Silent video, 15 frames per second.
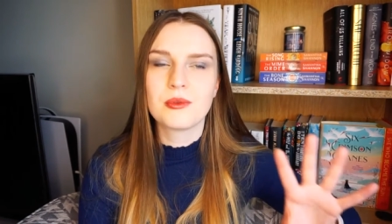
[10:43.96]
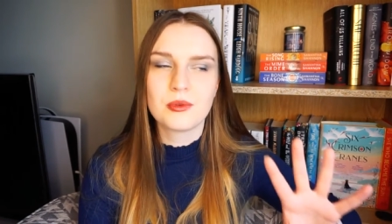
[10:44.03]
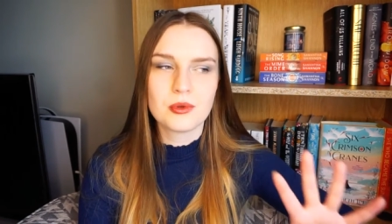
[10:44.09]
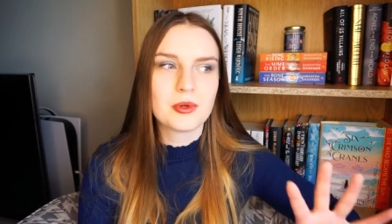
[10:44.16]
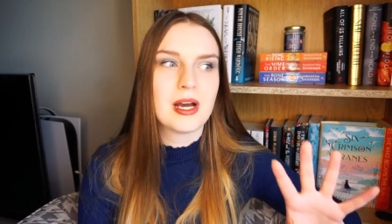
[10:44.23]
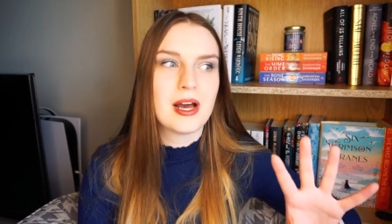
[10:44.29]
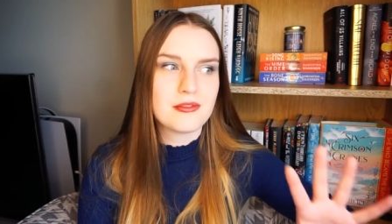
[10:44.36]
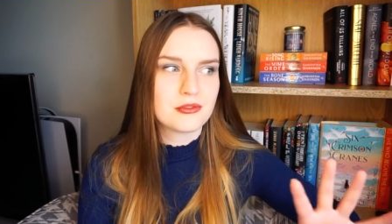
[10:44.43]

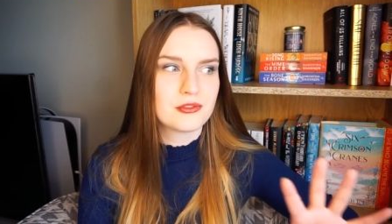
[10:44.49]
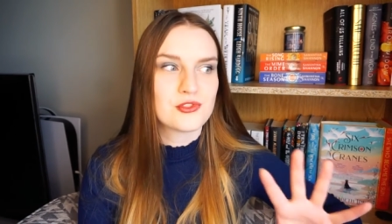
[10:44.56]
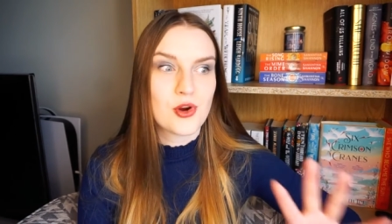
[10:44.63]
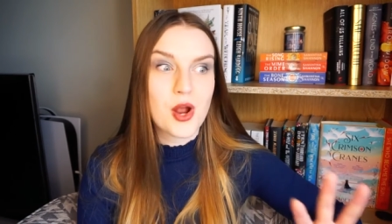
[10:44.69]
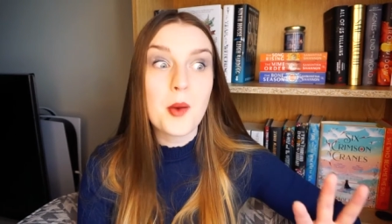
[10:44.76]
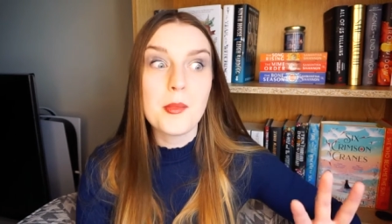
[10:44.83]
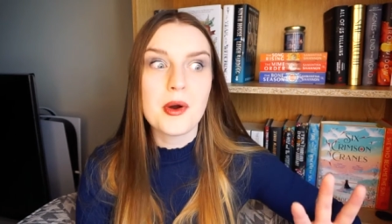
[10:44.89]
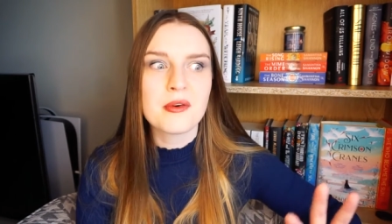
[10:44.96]
to have
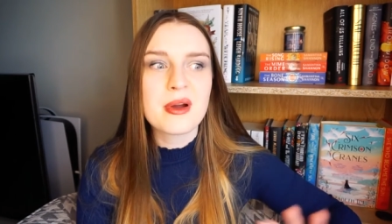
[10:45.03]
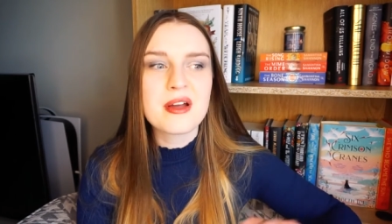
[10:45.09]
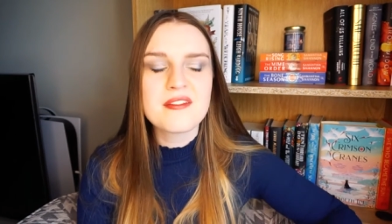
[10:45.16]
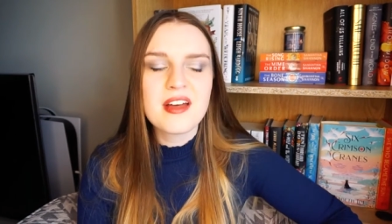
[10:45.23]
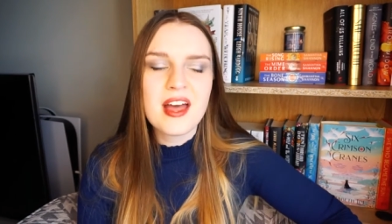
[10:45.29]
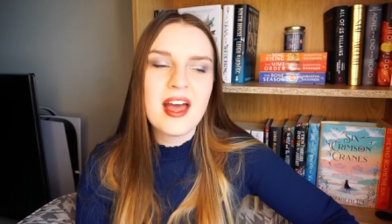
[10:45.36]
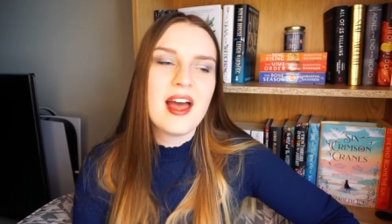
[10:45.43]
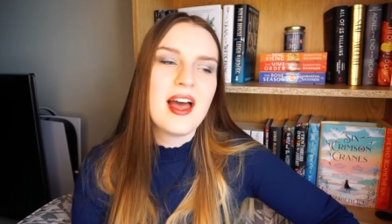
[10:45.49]
drama with.
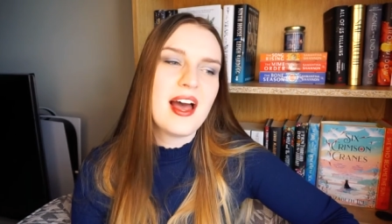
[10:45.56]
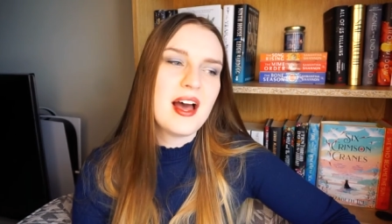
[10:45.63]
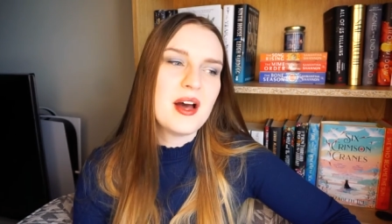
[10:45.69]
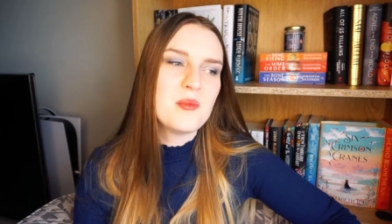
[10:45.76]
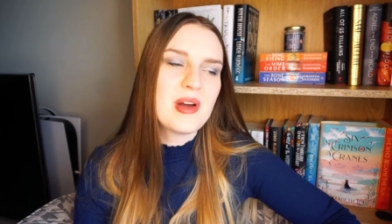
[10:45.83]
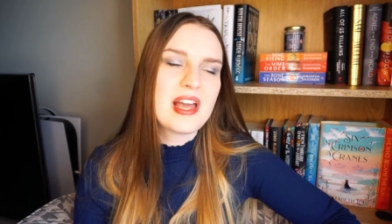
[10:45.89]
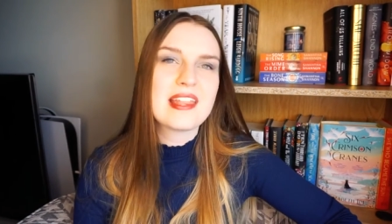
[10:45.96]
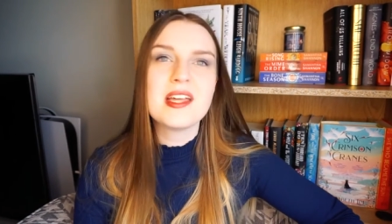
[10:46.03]

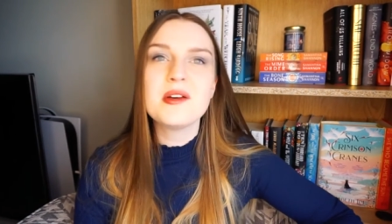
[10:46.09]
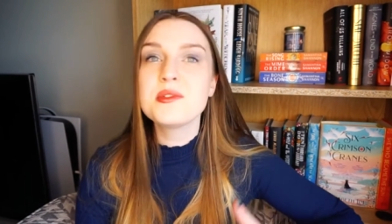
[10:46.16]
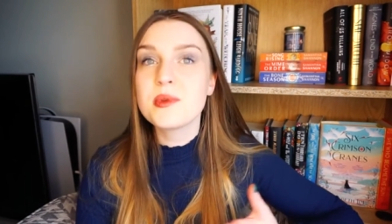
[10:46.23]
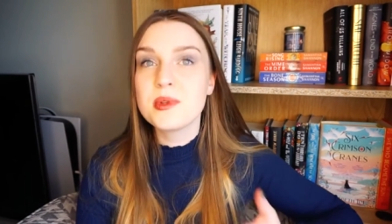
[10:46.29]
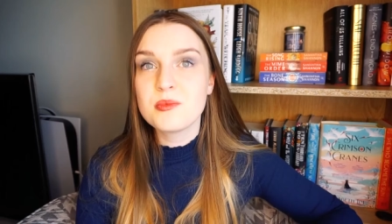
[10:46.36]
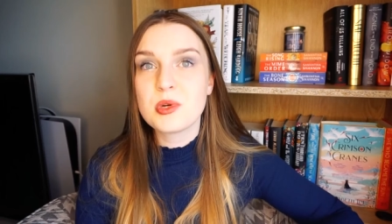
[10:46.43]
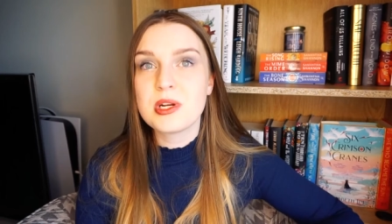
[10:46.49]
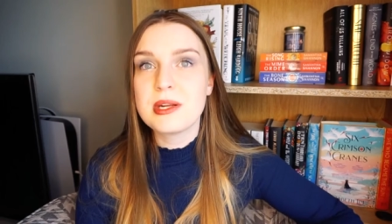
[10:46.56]
But yeah, that was
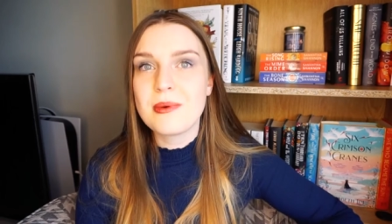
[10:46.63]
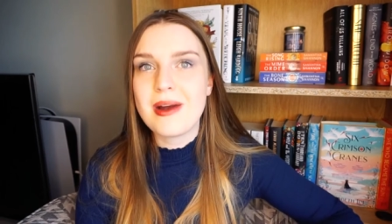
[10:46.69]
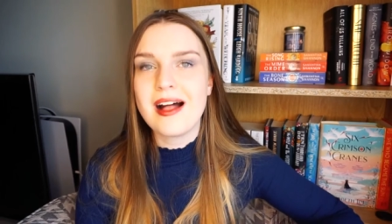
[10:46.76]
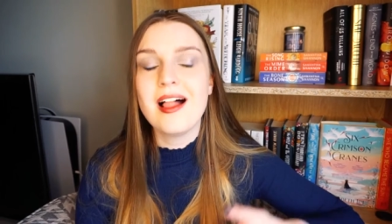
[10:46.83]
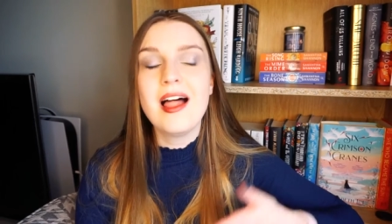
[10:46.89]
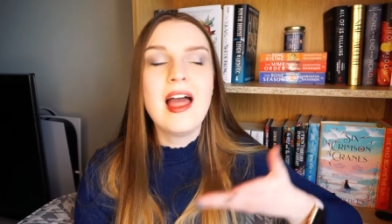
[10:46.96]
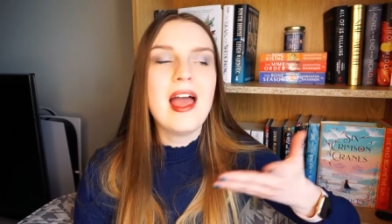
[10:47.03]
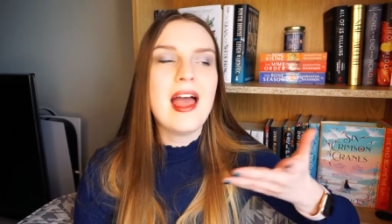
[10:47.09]
one pretty
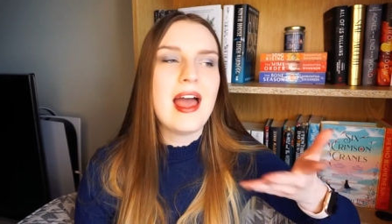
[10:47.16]
well.